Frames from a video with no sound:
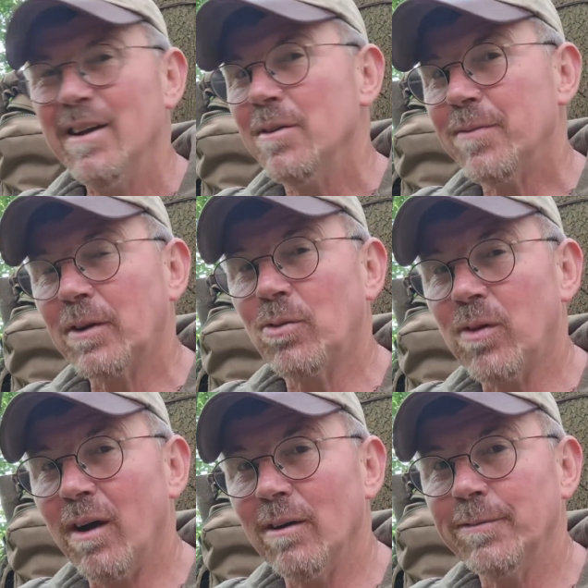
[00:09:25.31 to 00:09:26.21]
For
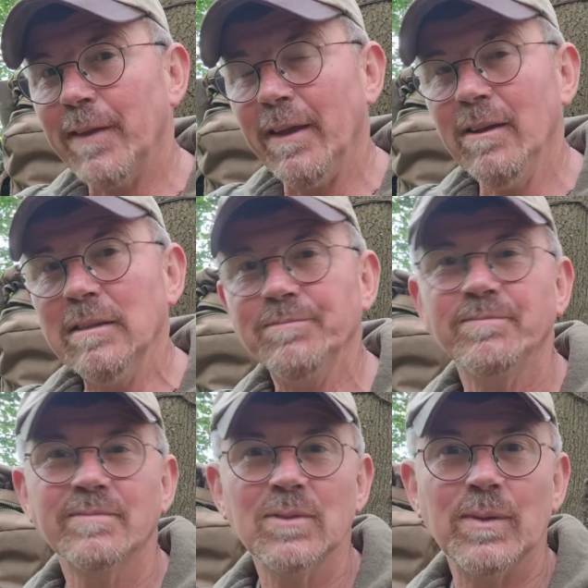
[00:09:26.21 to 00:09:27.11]
crafting,
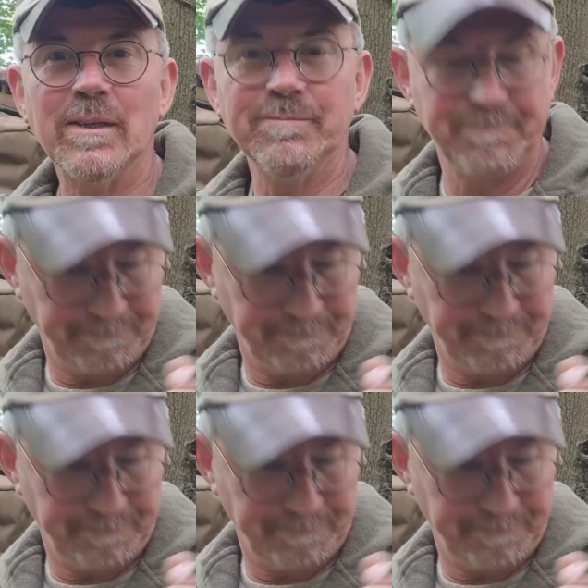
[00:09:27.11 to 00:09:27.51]
well,